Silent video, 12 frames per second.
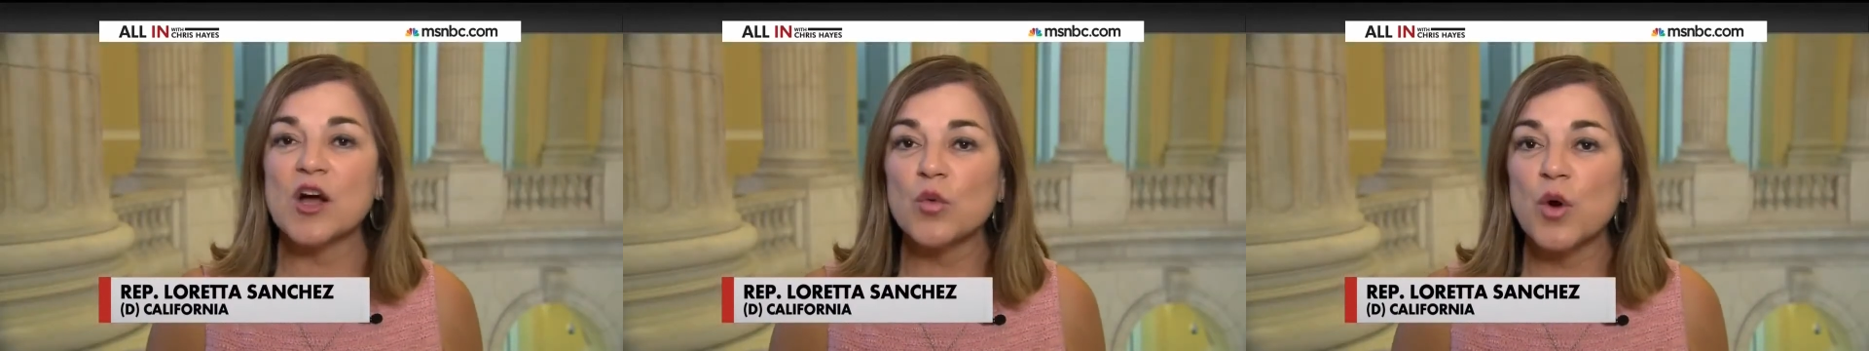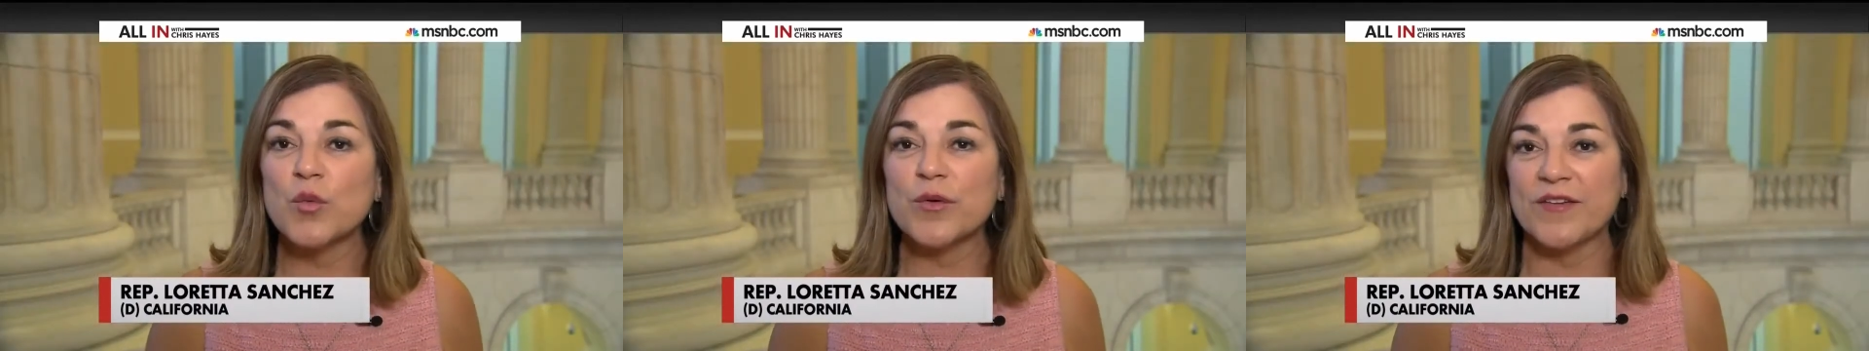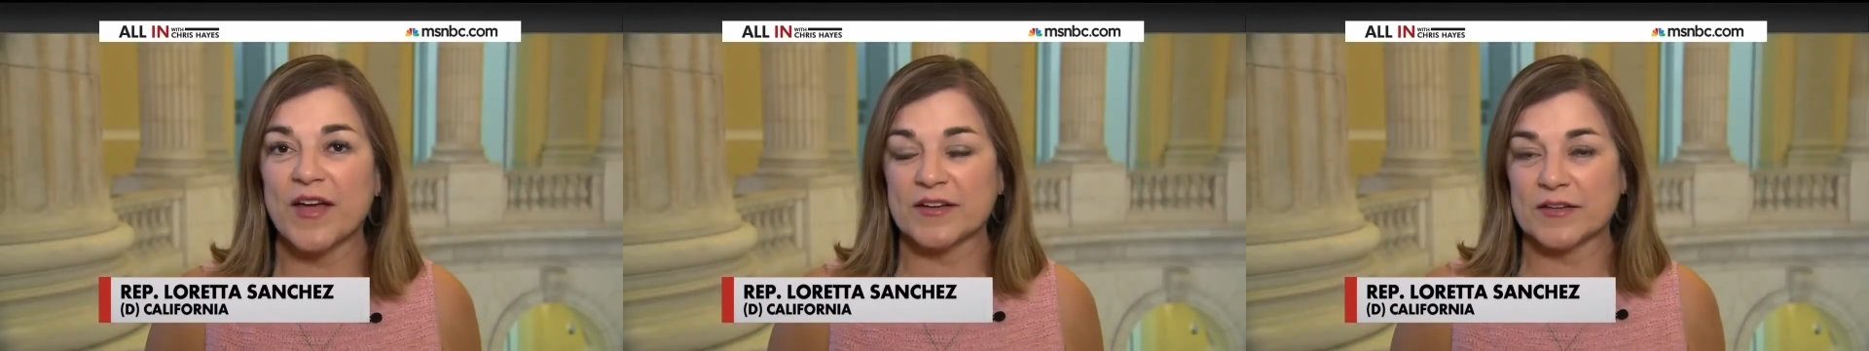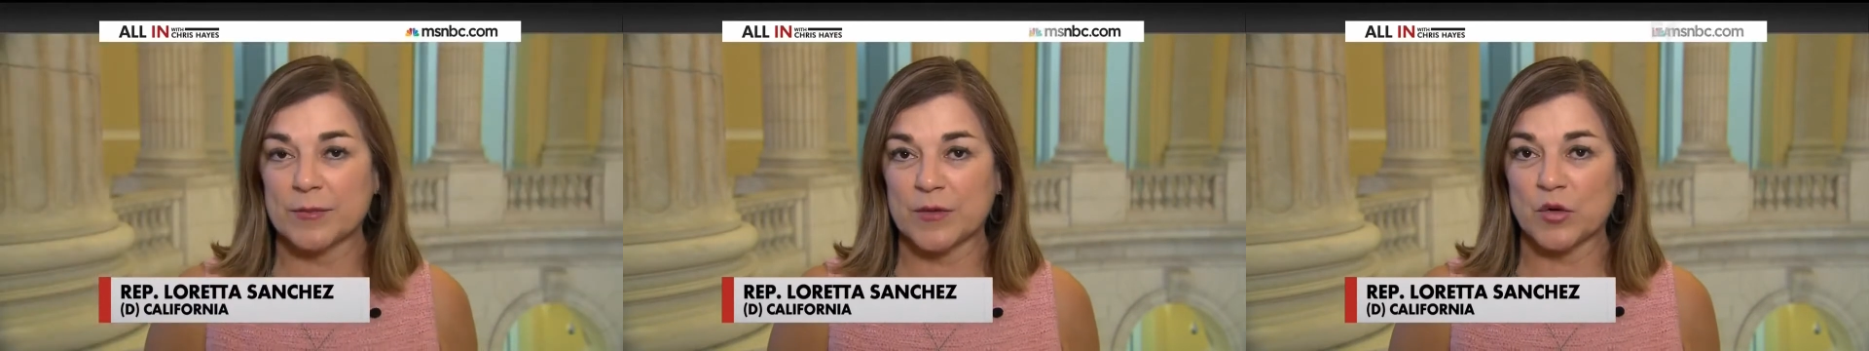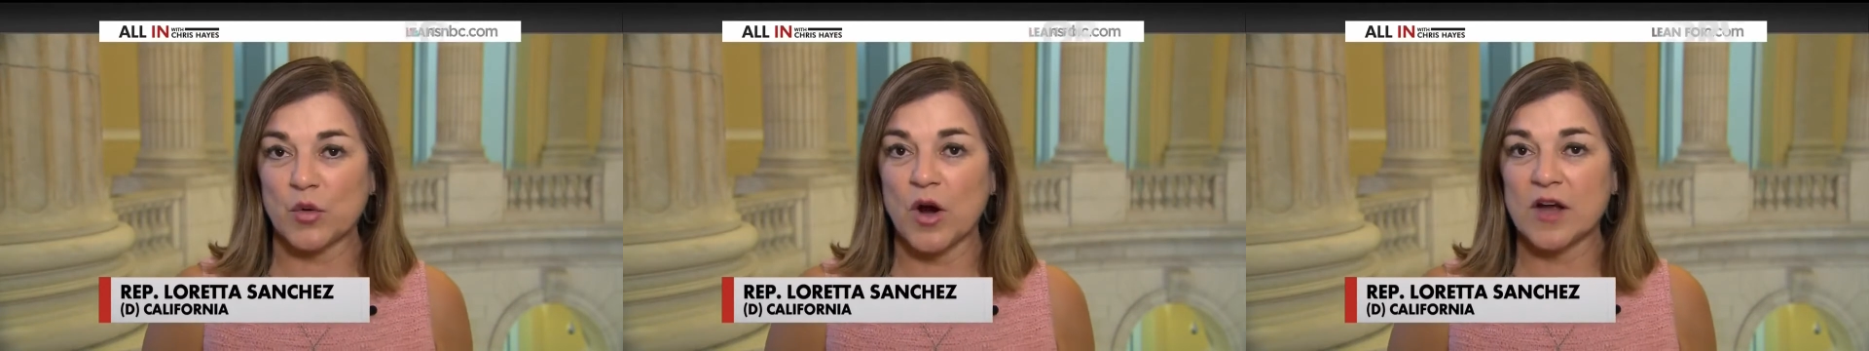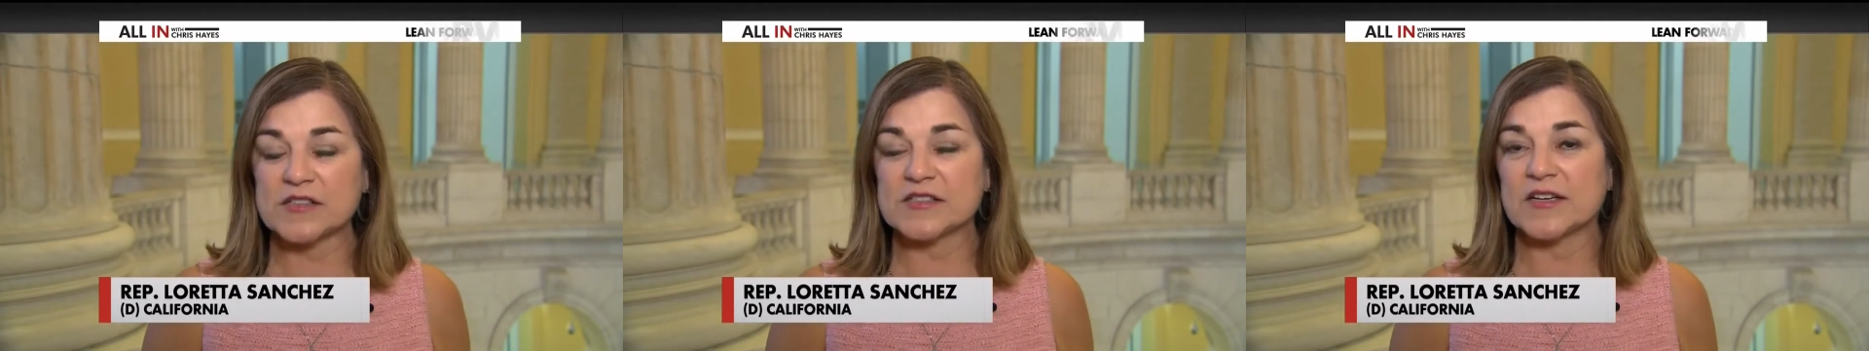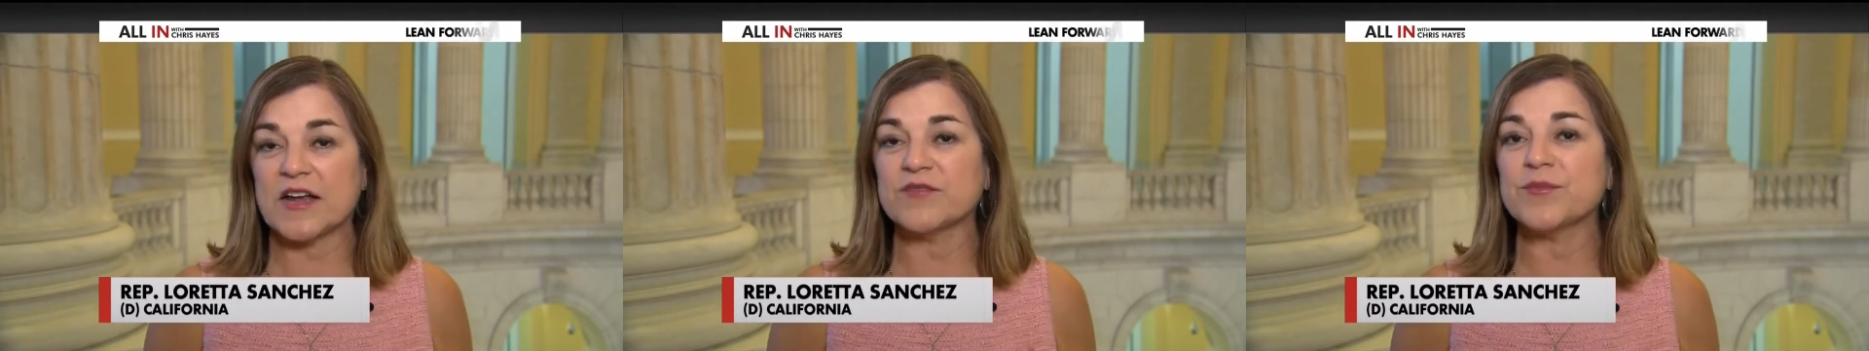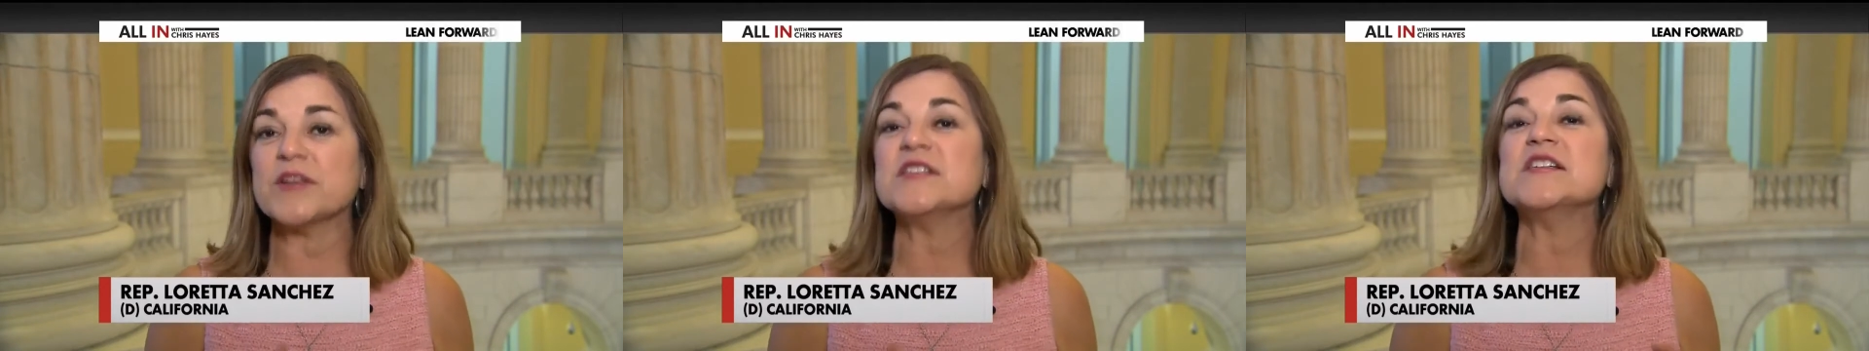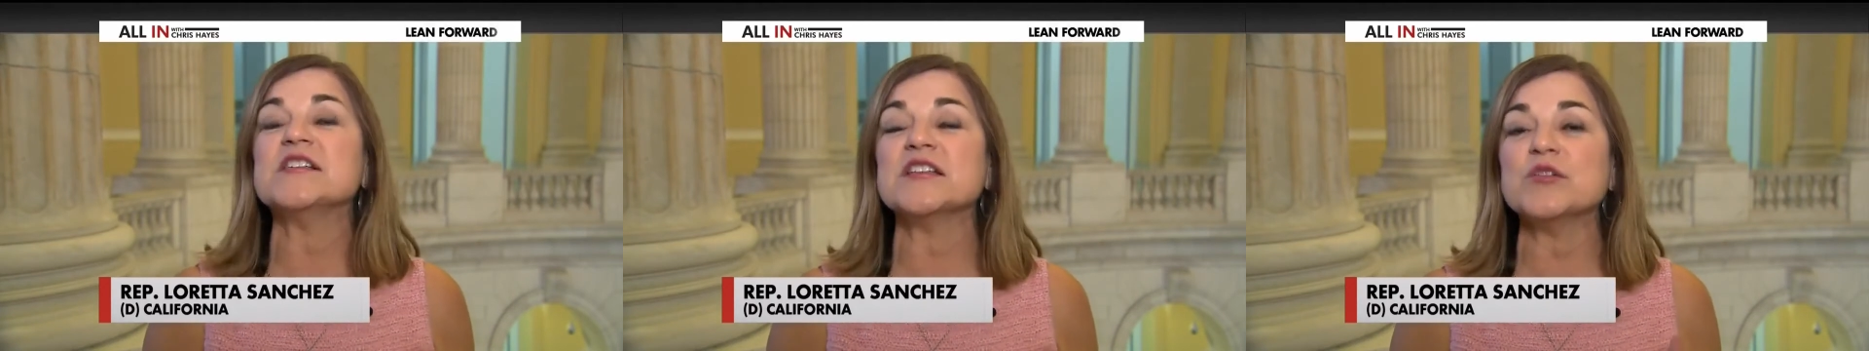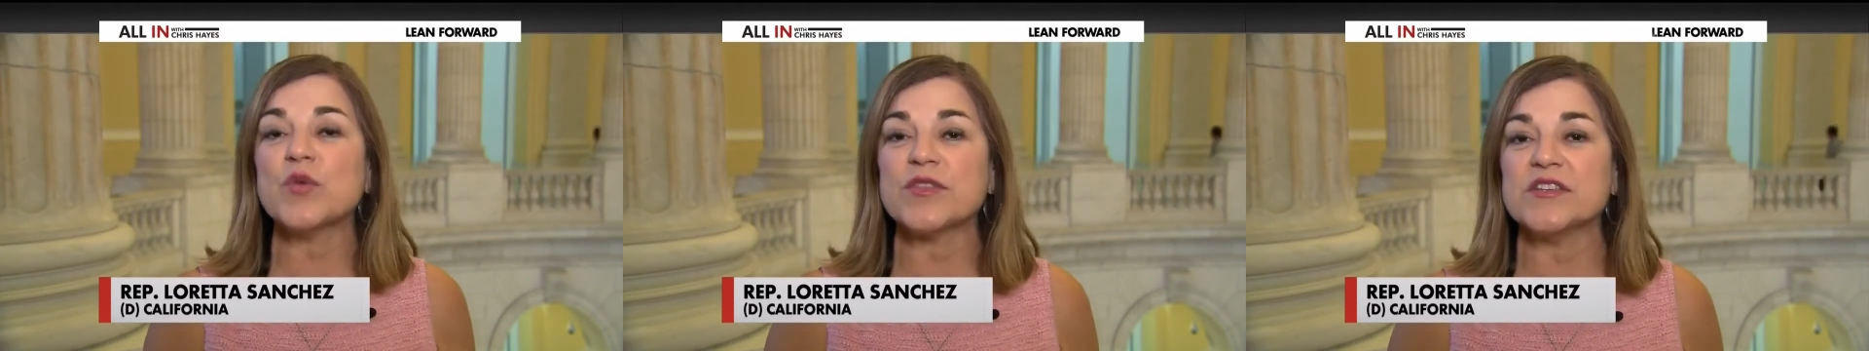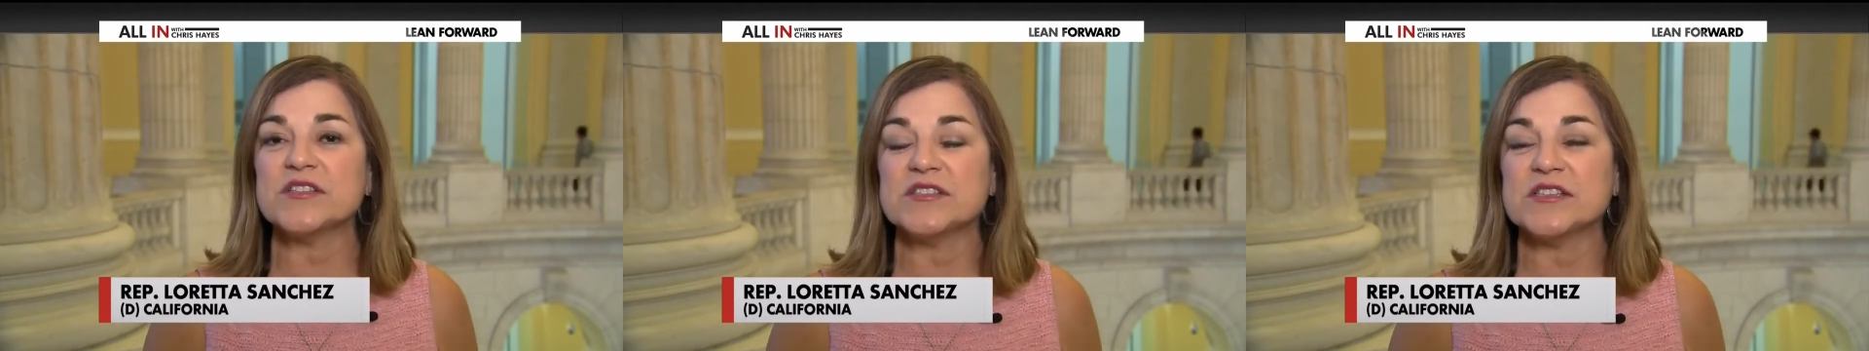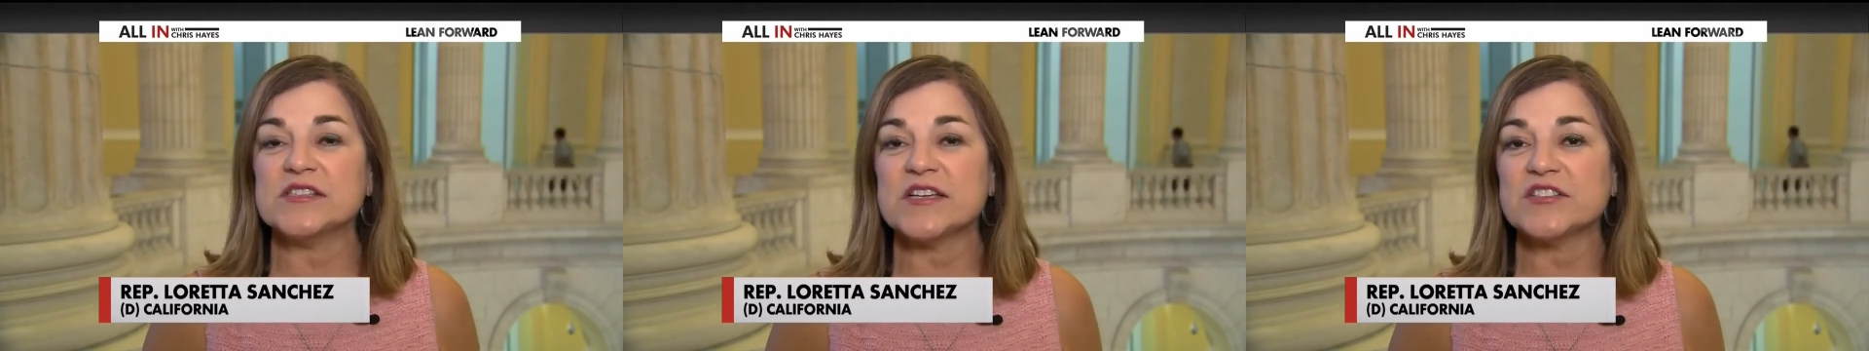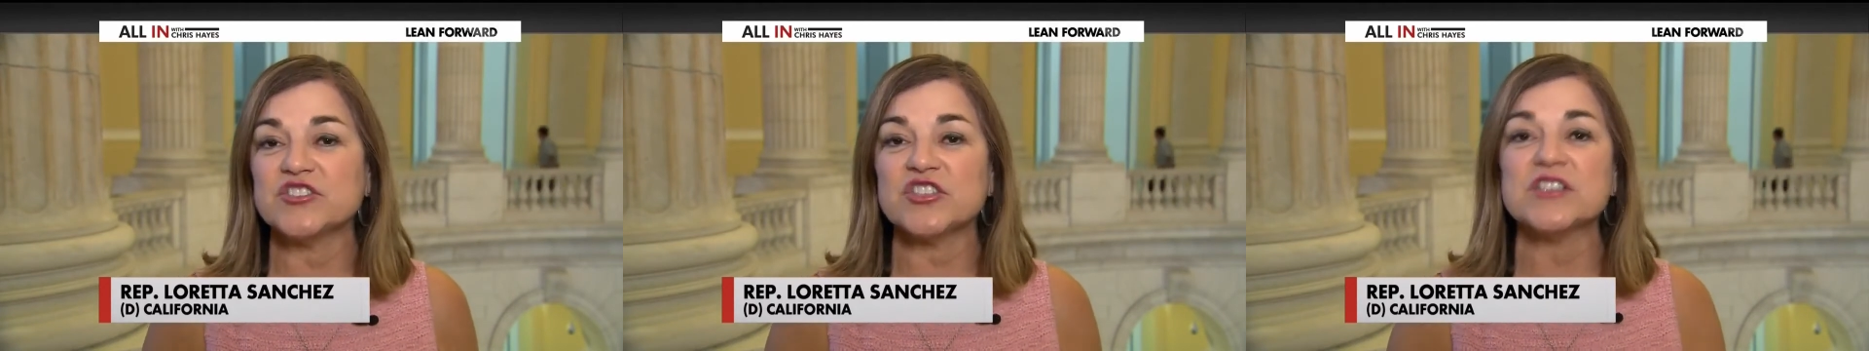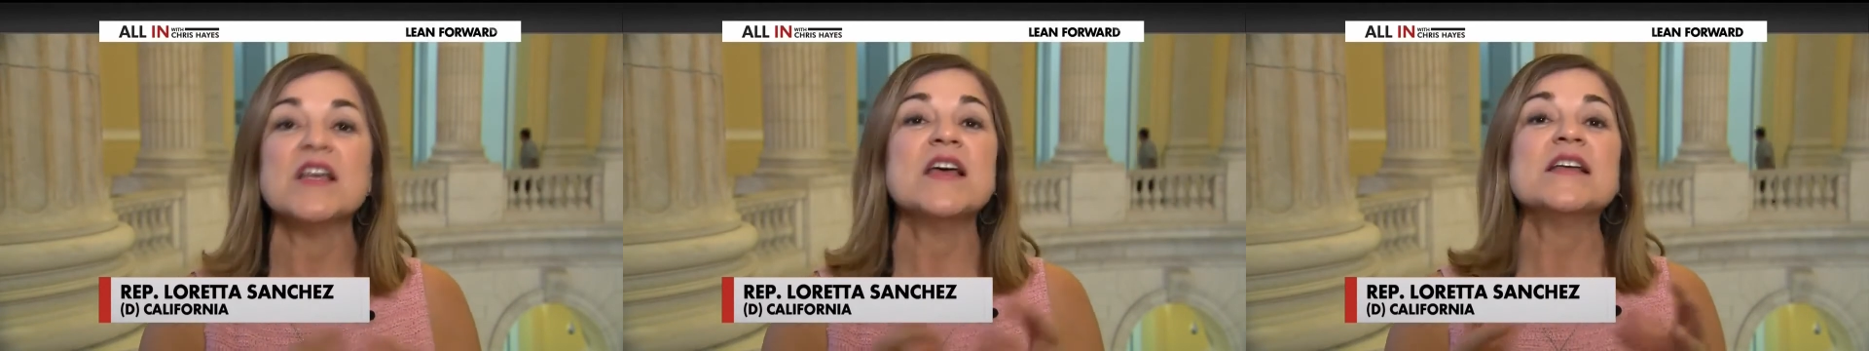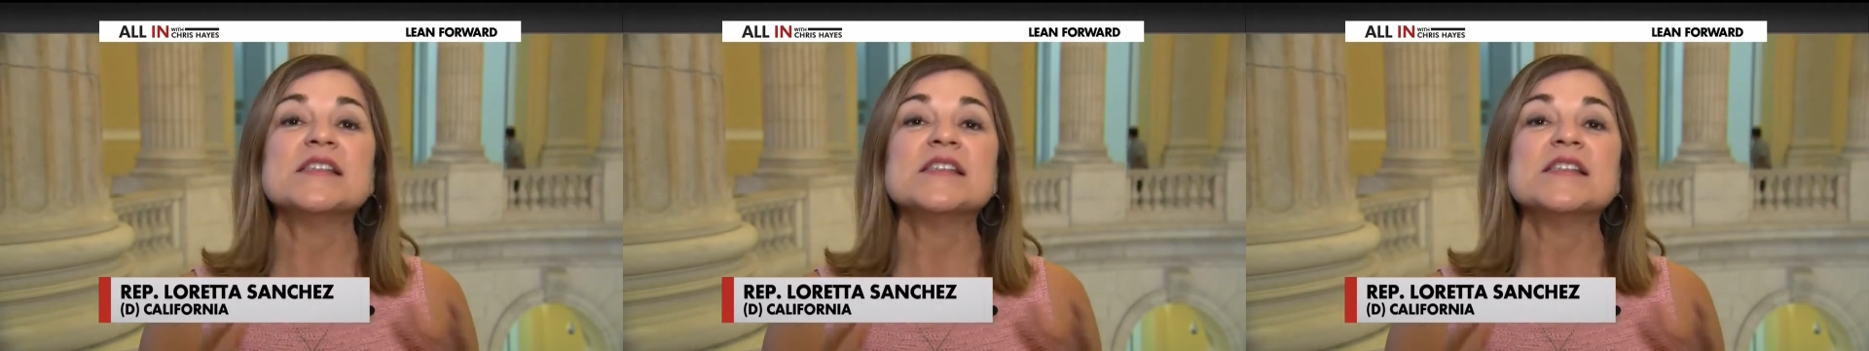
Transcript: not what we've had come across. And I've been dealing with these detention